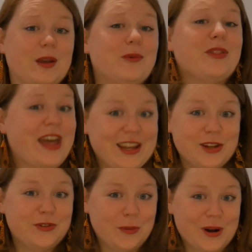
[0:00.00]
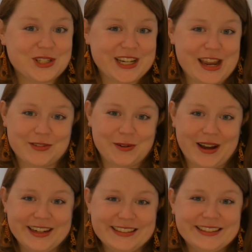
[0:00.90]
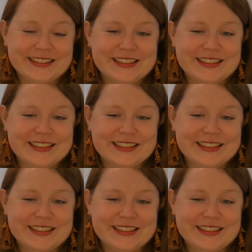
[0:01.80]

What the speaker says: Well, thank you for watching, everyone.